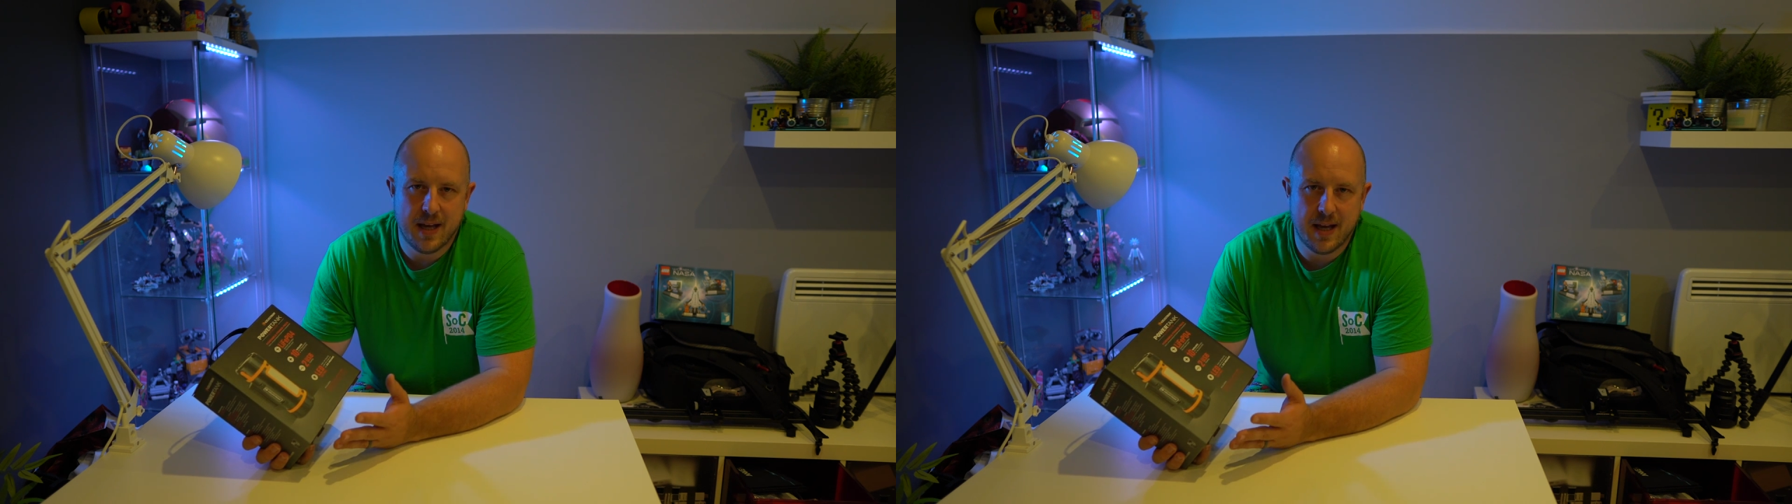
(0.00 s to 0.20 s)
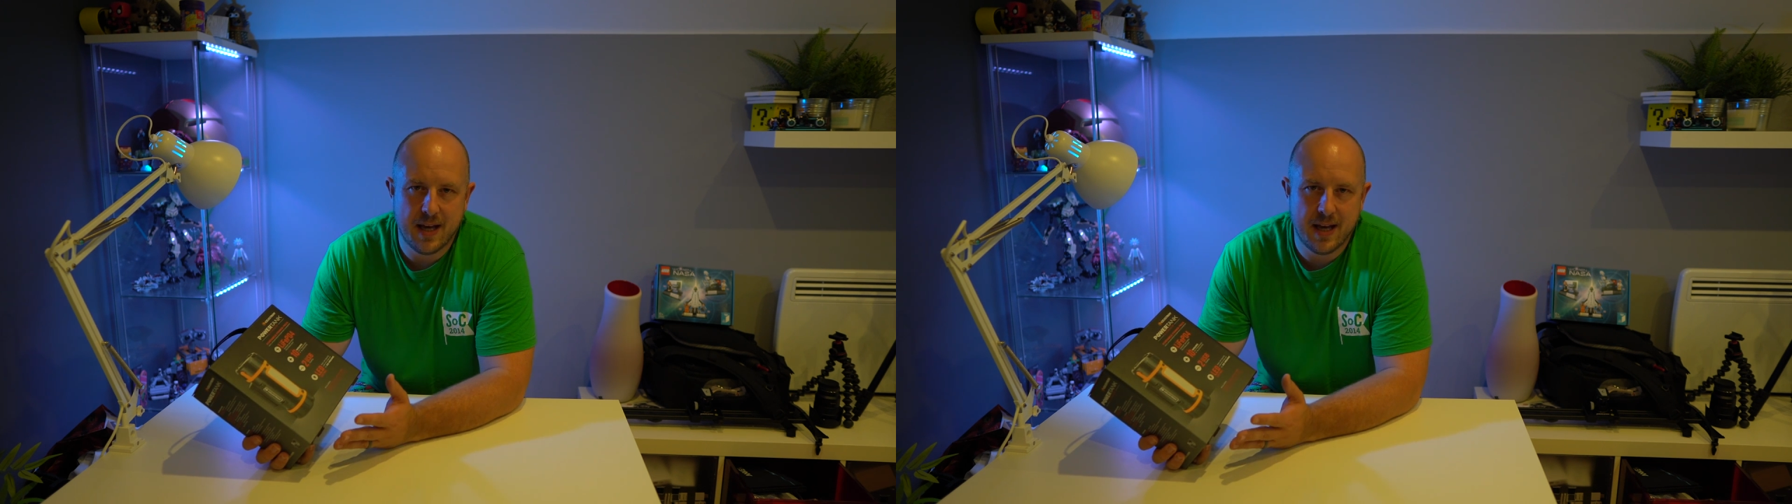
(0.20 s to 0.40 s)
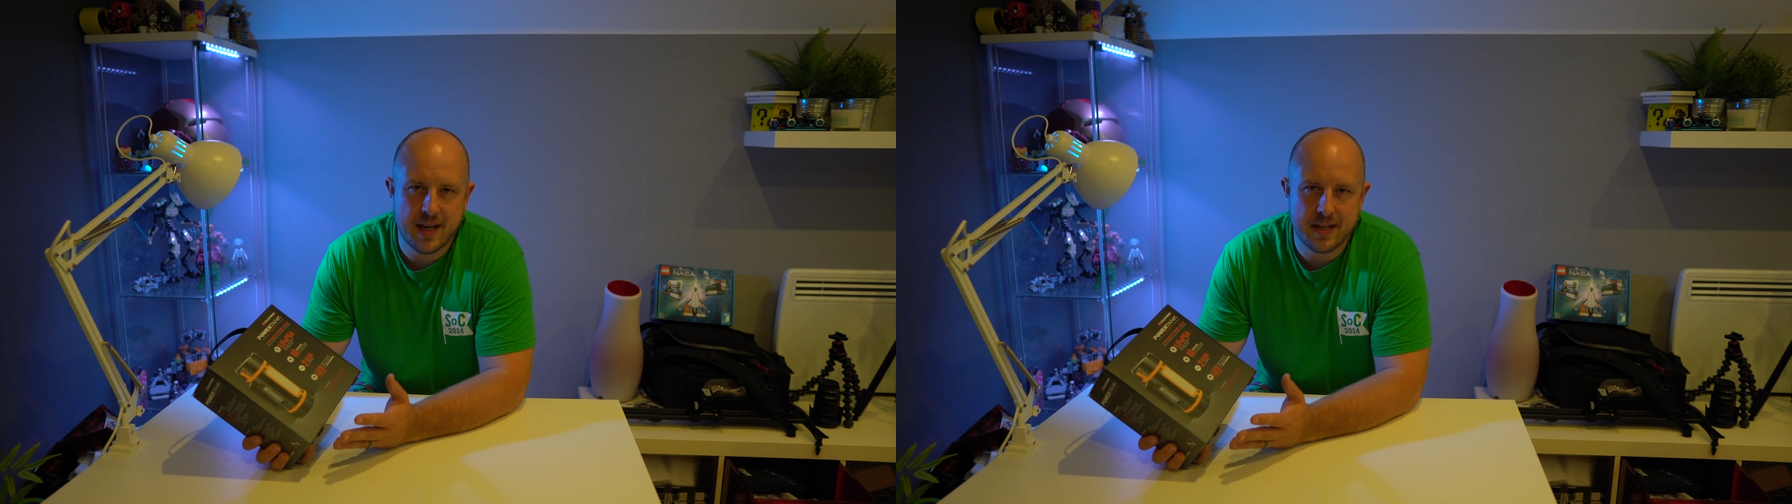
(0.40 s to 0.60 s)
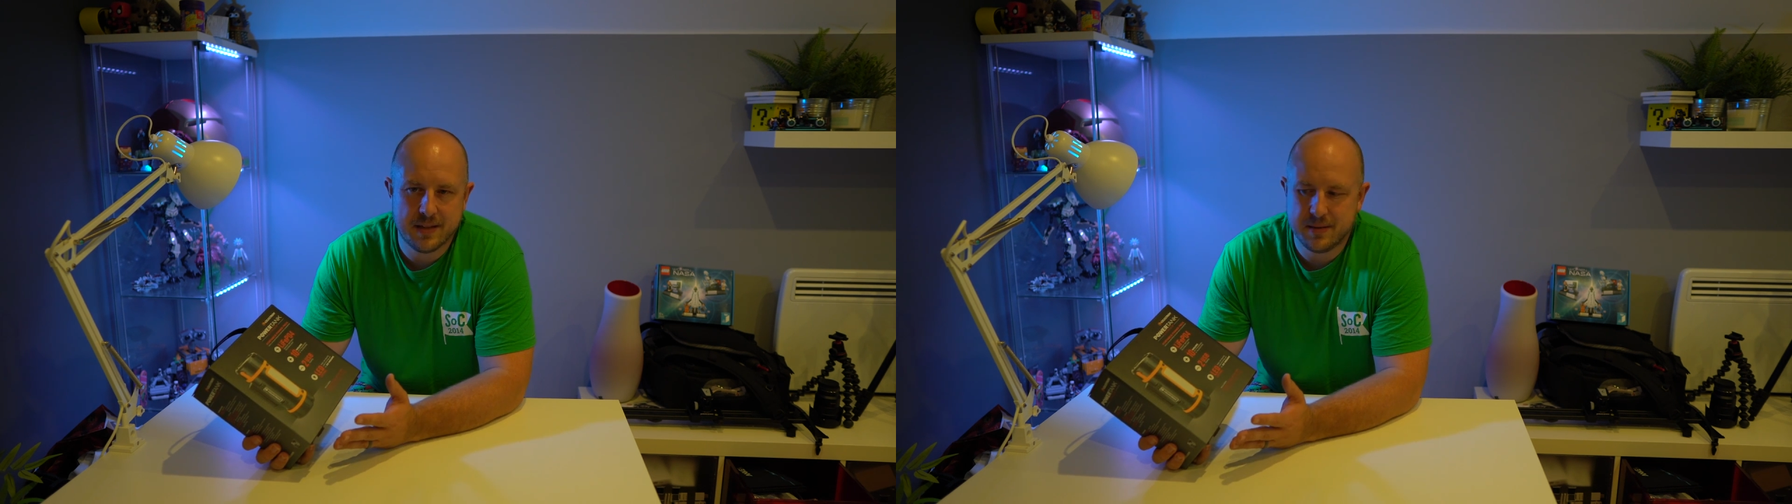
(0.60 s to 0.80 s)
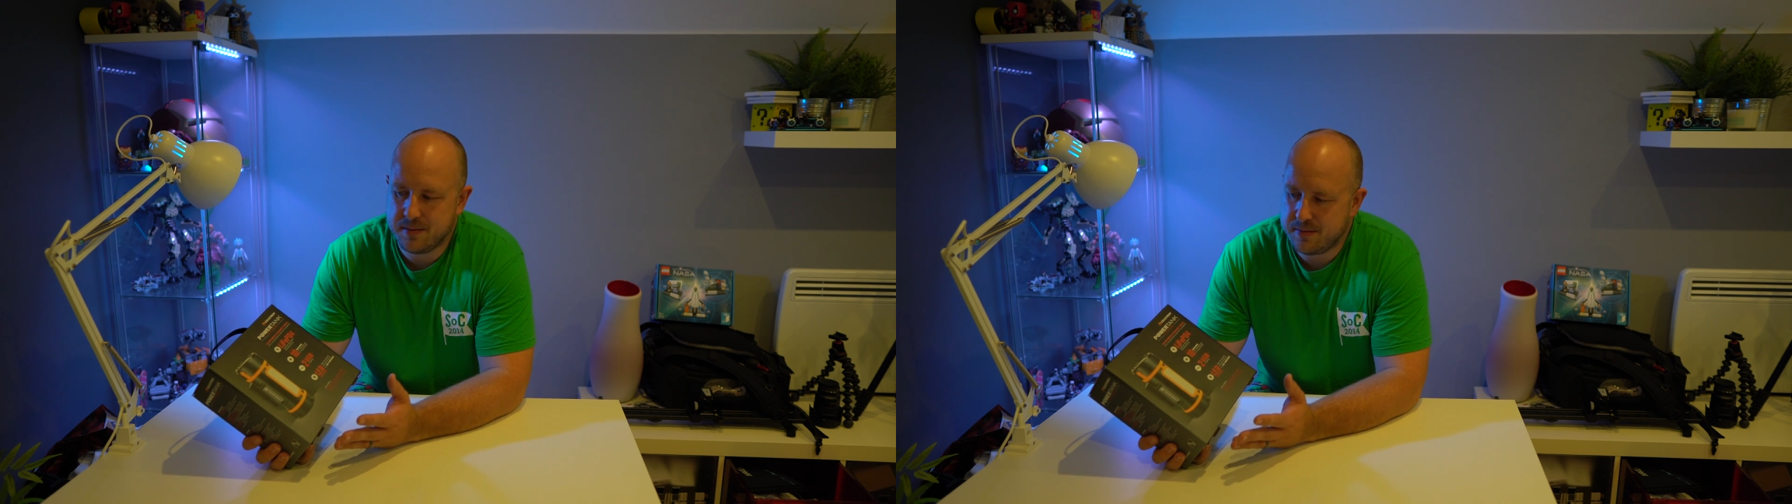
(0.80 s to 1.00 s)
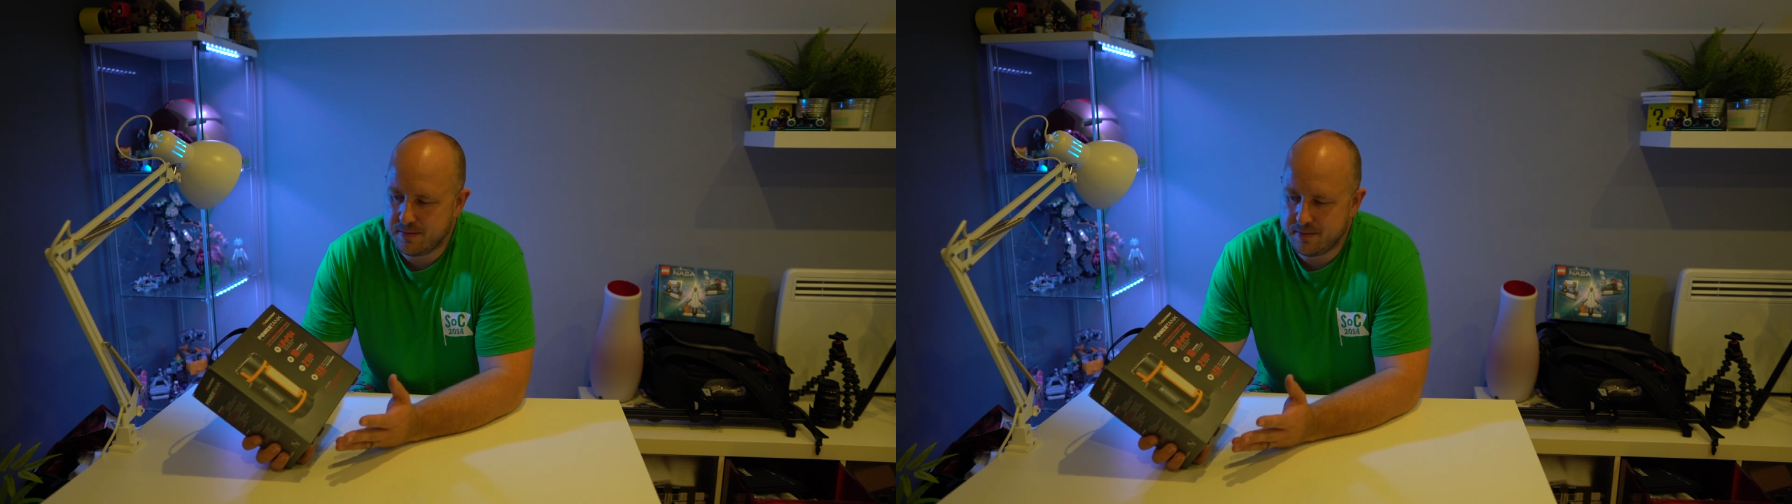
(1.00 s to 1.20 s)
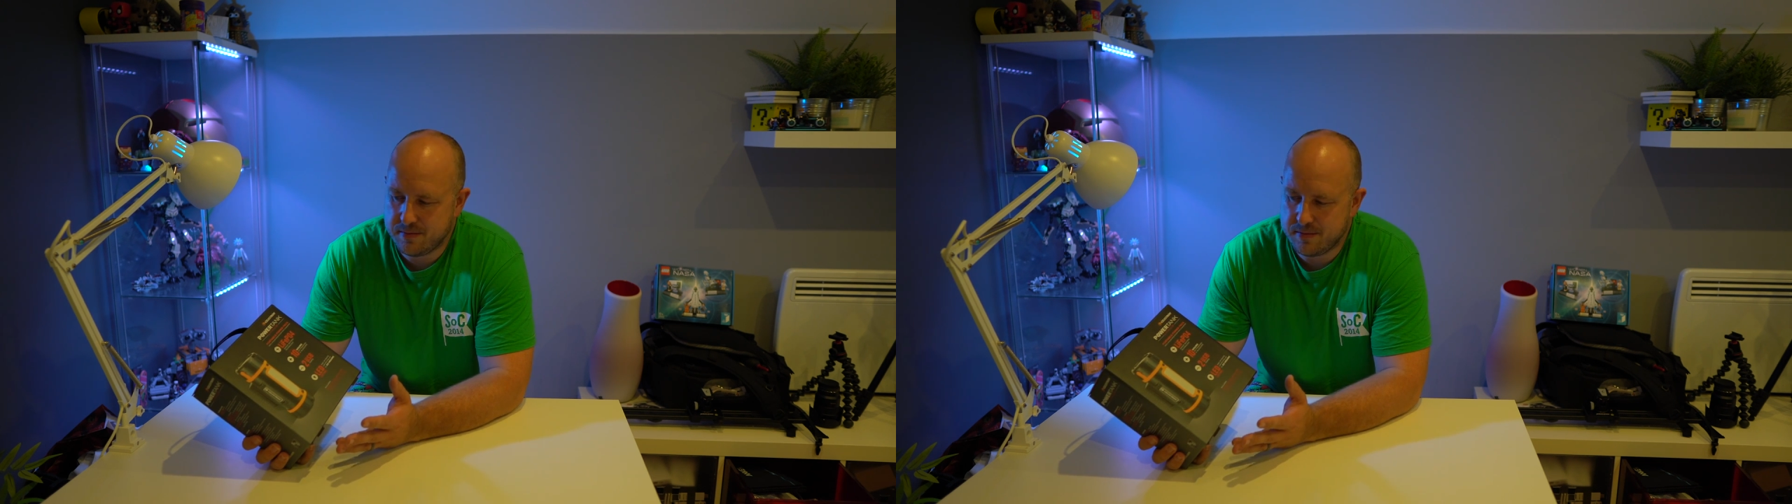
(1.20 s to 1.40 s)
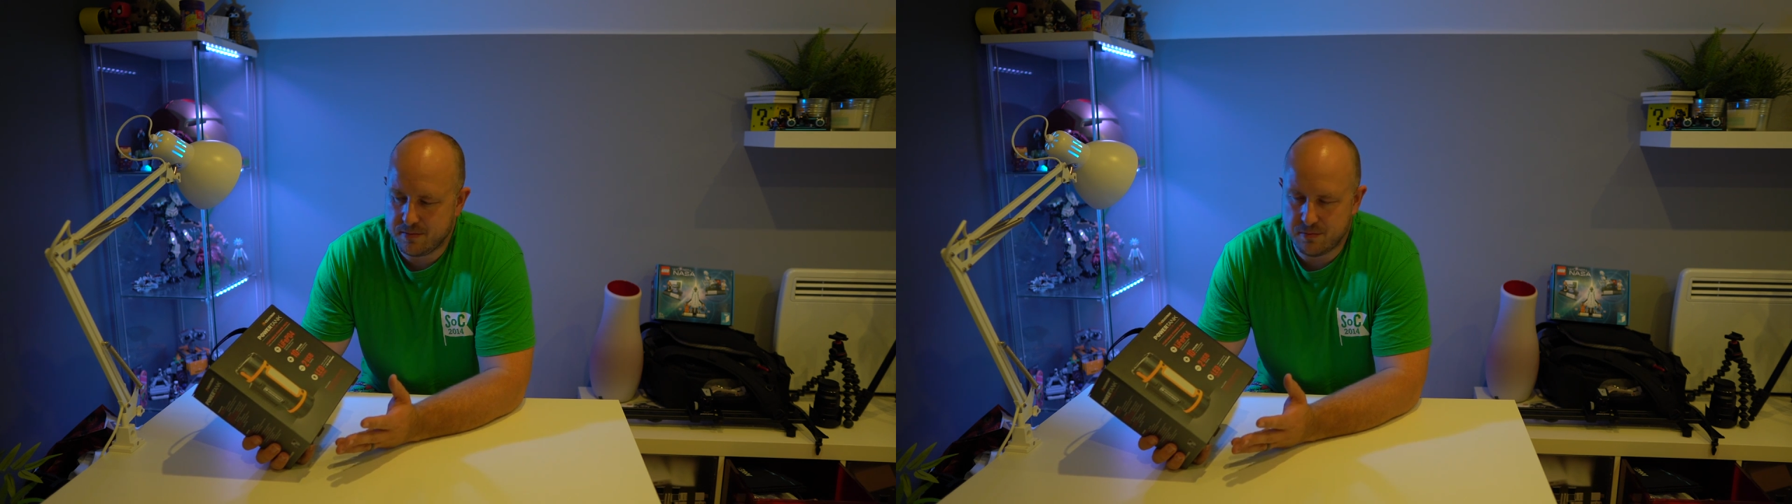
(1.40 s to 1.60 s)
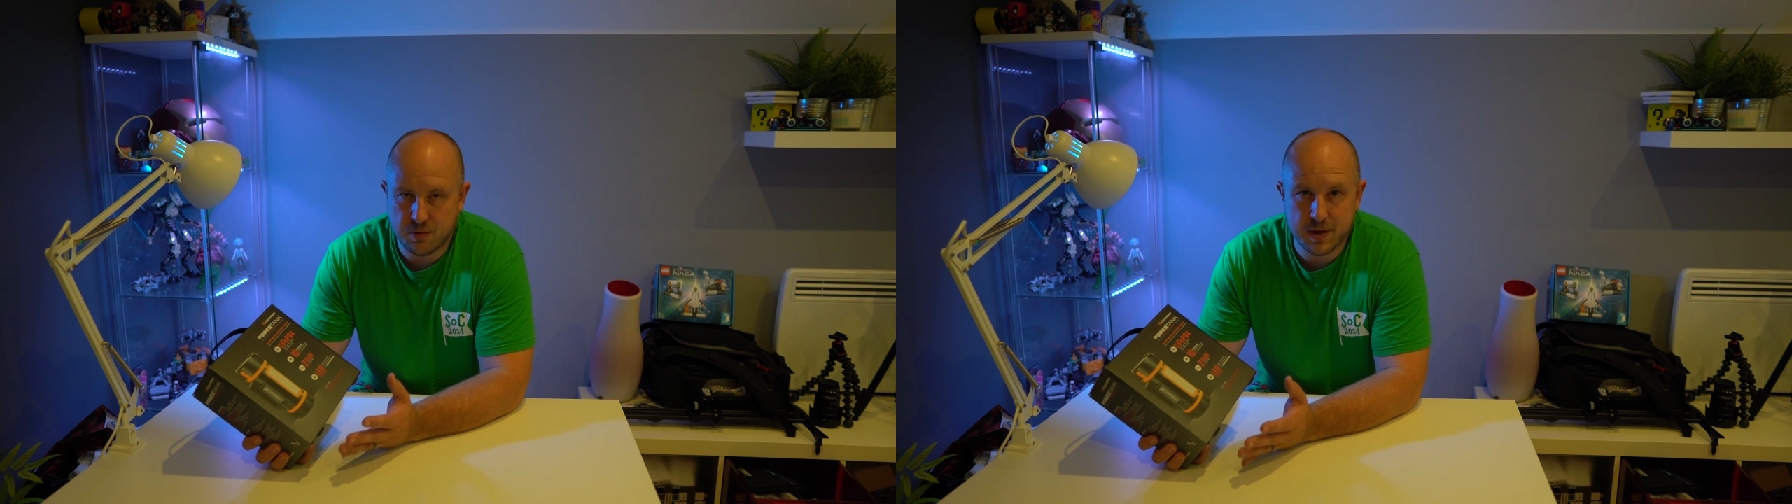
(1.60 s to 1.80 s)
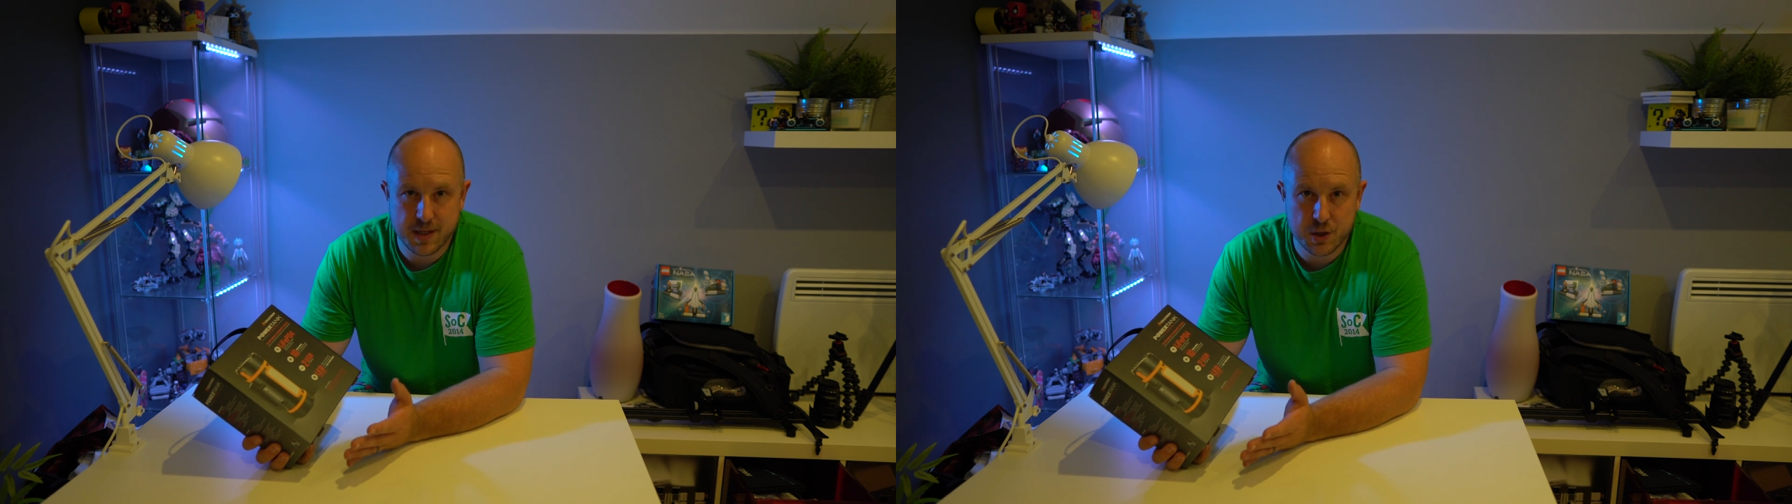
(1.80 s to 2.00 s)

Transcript: and really